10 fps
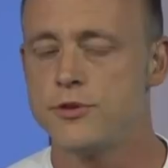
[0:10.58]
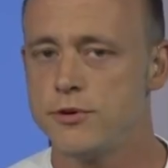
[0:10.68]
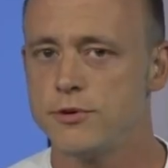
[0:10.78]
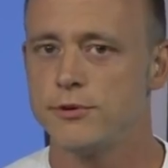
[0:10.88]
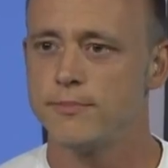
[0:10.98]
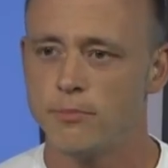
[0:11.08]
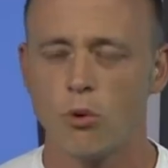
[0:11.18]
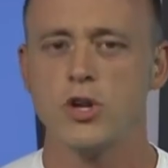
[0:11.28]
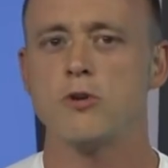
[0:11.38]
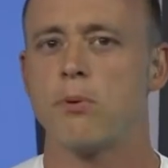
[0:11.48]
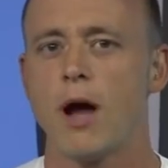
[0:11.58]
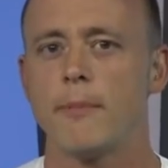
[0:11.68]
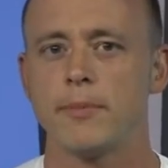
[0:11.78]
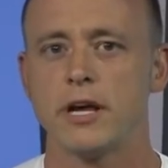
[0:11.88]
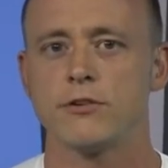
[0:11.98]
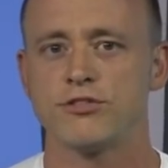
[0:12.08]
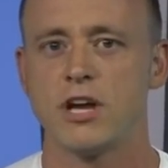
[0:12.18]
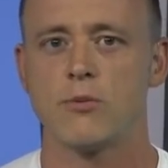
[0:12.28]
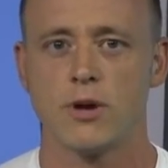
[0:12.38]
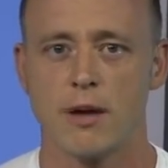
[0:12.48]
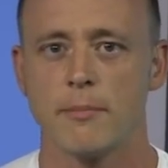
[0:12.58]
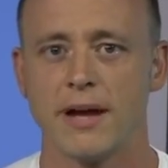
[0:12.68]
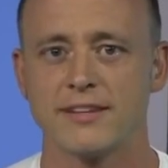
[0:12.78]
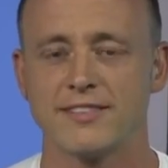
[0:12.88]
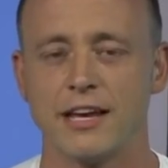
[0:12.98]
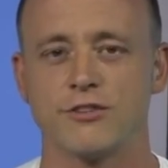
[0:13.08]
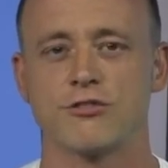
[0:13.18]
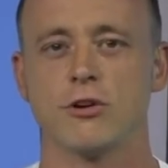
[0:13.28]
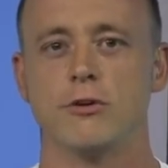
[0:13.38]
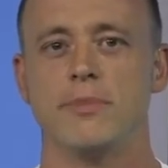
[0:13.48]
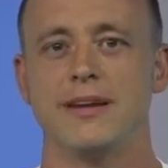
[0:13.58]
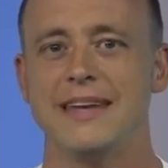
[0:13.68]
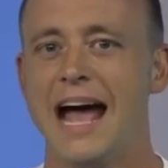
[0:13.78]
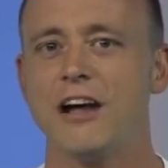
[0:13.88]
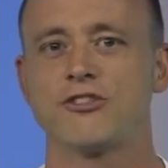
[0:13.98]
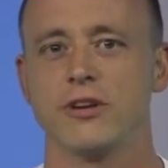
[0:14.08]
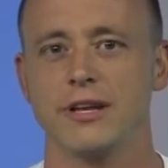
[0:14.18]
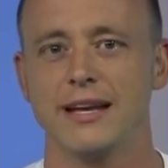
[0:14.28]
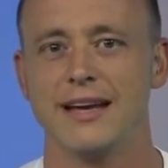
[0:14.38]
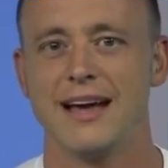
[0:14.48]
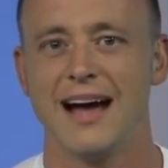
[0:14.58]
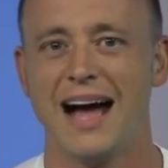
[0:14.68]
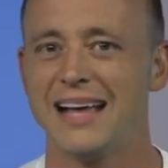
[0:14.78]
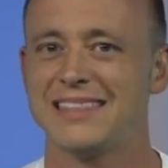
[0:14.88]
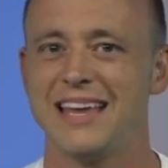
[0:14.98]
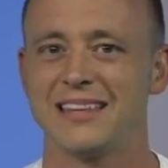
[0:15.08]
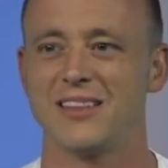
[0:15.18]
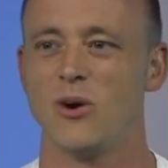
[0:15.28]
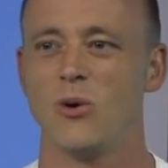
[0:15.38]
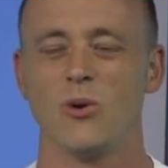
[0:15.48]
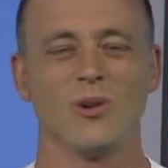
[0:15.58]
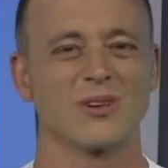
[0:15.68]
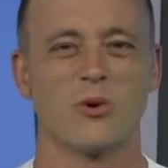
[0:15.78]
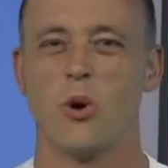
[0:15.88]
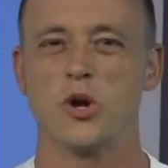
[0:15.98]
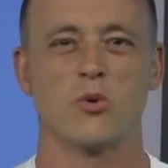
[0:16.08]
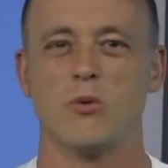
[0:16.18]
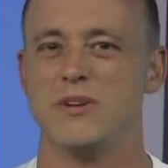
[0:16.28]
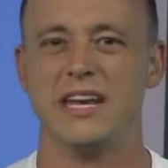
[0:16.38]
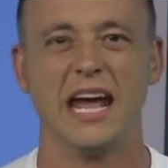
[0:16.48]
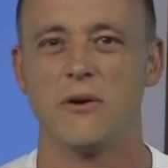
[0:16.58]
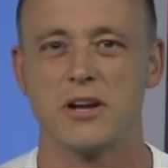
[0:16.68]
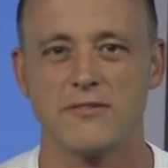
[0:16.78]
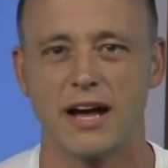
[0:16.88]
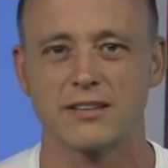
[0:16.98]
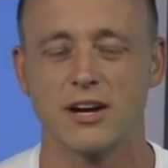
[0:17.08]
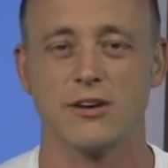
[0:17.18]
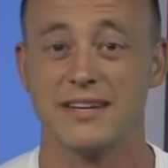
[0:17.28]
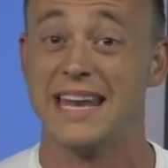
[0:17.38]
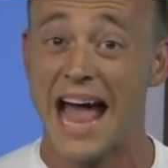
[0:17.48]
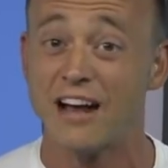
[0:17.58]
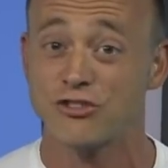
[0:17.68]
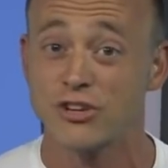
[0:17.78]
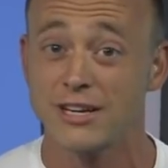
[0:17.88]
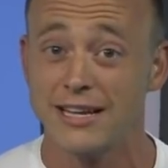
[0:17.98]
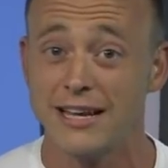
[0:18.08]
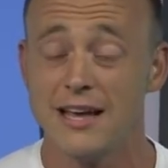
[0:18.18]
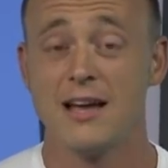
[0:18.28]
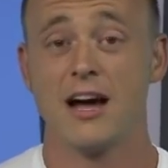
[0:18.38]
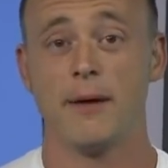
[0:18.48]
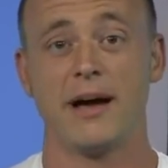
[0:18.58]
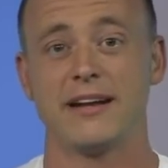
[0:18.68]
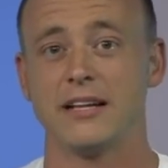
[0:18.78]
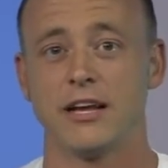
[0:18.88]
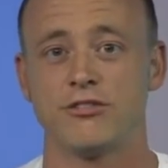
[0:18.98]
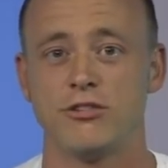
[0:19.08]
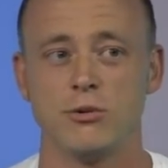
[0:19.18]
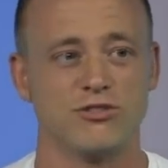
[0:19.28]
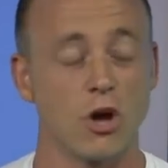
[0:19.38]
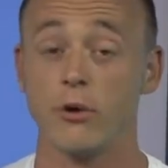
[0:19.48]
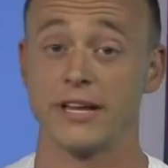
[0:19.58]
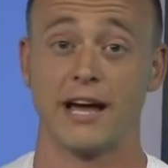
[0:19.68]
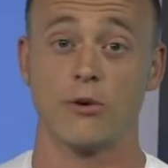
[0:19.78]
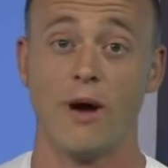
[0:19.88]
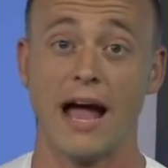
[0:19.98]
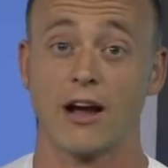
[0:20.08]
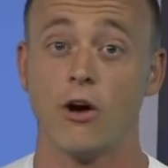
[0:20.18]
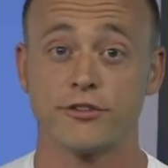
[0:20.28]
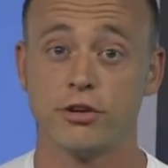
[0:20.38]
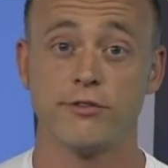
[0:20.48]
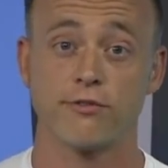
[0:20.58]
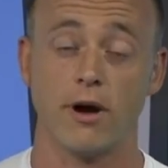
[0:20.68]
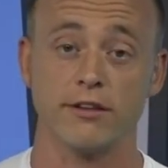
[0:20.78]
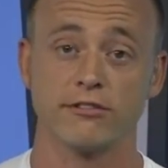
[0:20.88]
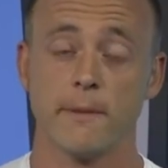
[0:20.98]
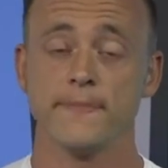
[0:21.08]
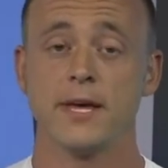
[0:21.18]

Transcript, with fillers: the more you probably understand what I'm about to say is true. But nationally, I think the whole quote unquote narrative out there nationally about LSU is totally out of whack on two fronts.